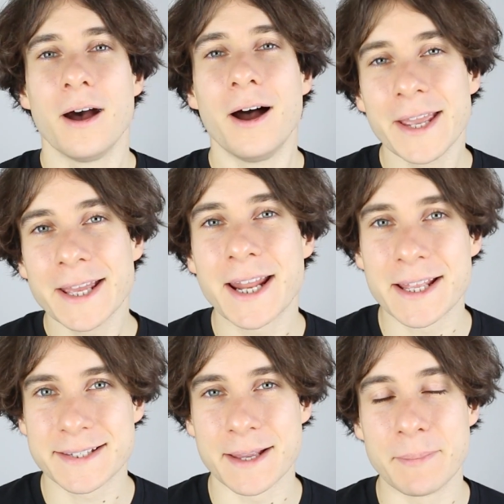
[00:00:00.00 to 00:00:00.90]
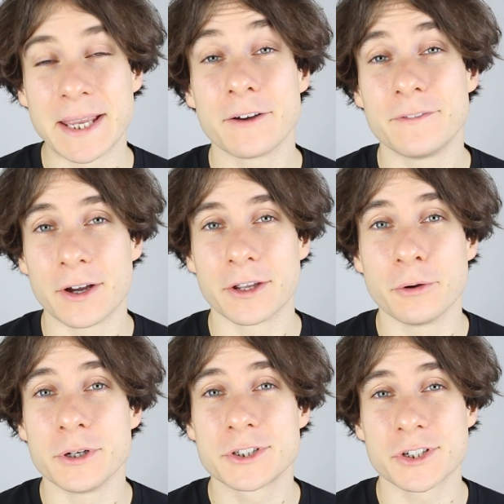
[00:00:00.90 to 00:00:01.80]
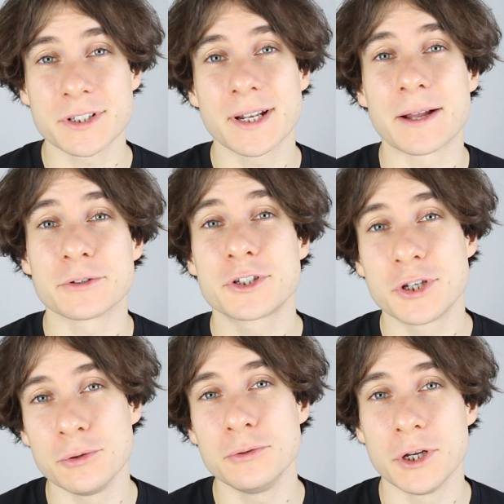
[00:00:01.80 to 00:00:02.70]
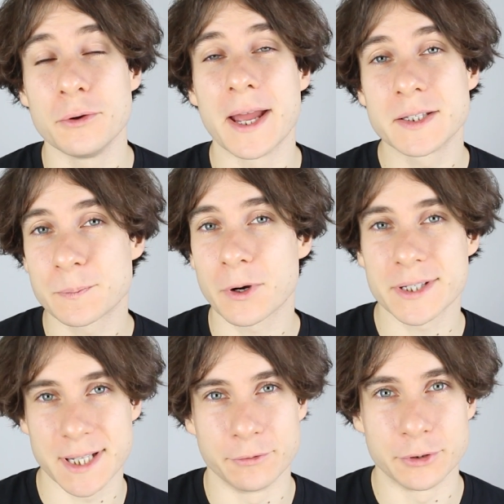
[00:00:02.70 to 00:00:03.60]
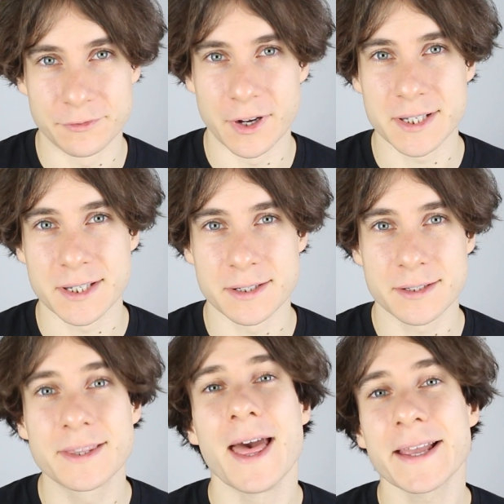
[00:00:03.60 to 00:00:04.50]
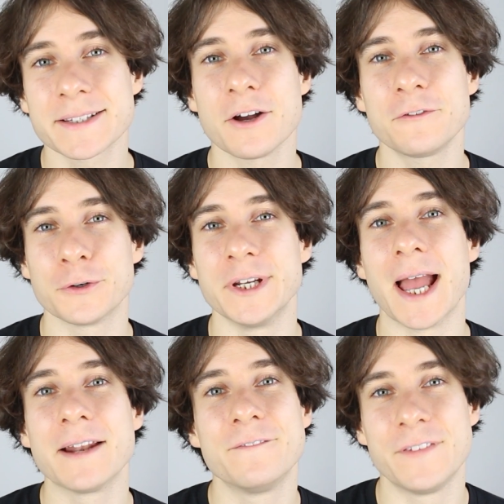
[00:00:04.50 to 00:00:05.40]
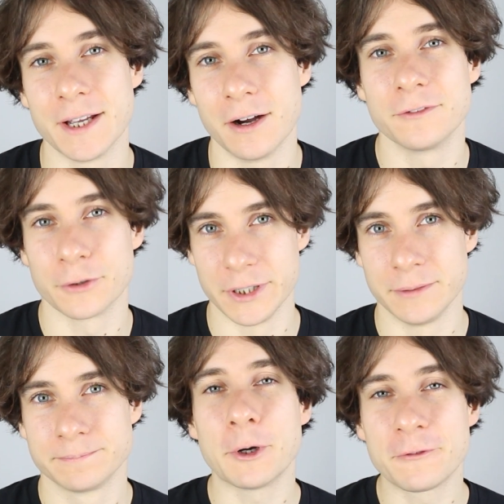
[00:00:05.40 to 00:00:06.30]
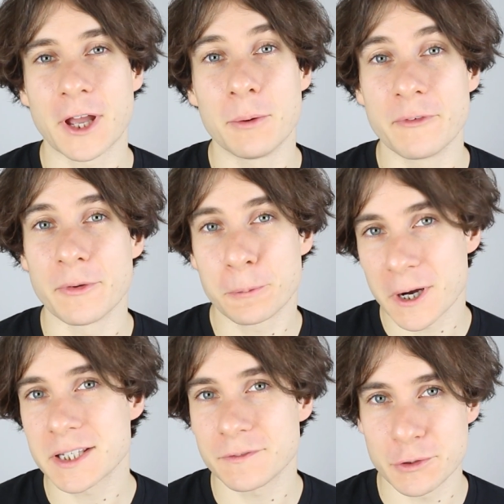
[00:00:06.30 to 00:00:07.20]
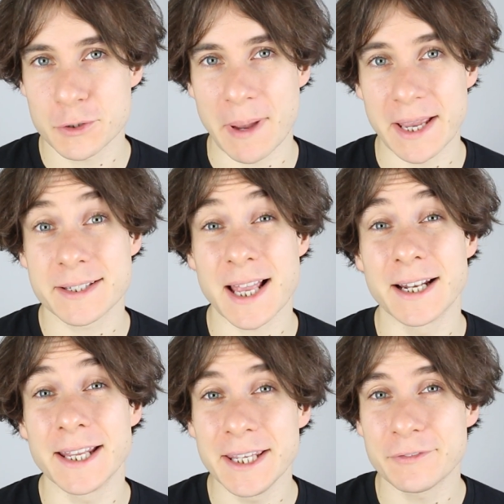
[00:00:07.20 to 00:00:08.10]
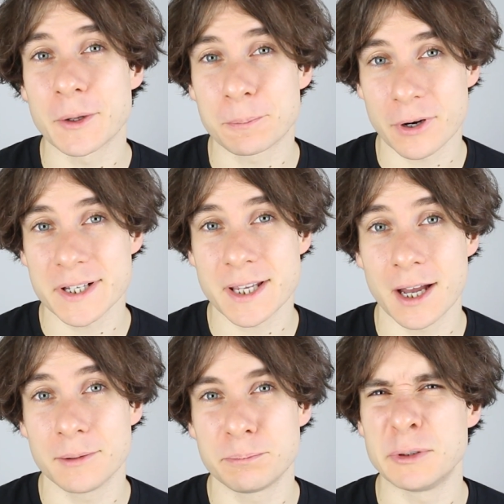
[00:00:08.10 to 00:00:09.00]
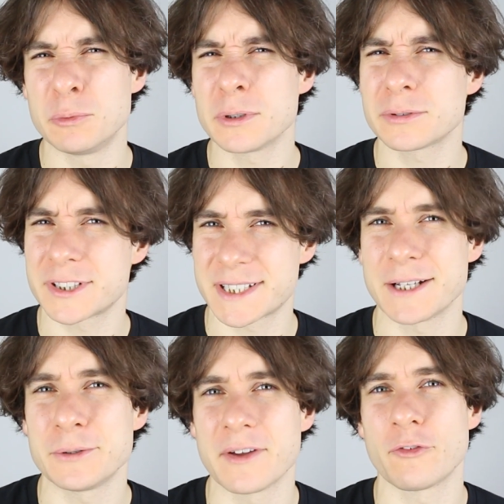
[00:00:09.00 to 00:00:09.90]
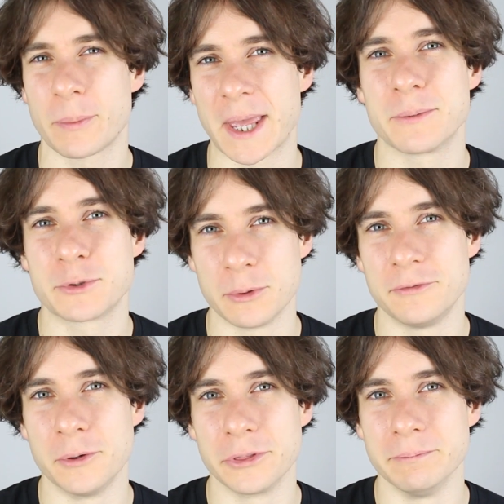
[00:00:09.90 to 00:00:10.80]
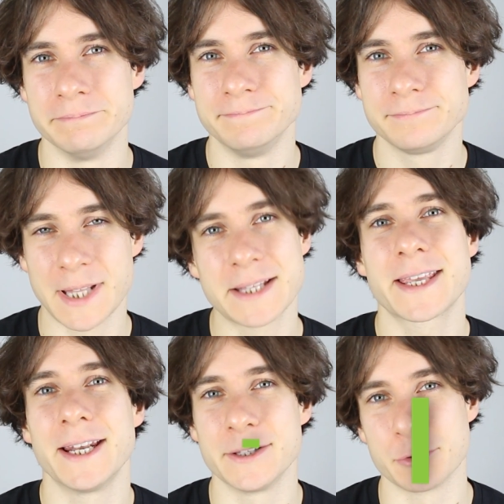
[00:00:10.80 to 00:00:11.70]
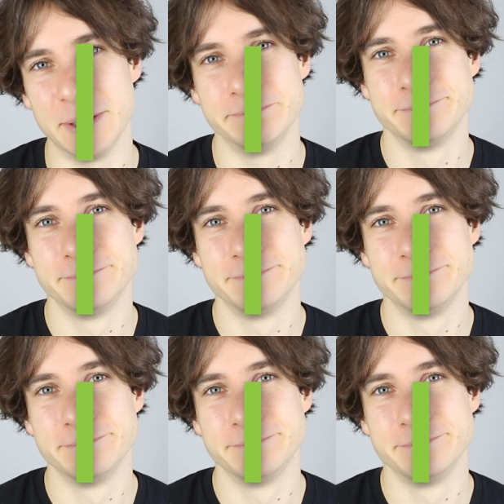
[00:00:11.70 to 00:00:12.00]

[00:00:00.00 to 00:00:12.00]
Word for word: High-end headset maker Varjo has just announced two new enterprise-level devices, the X R three and V R three. Both come with impressive new specs and even a price cut, but we'll still never be able to afford them. Let's get into it.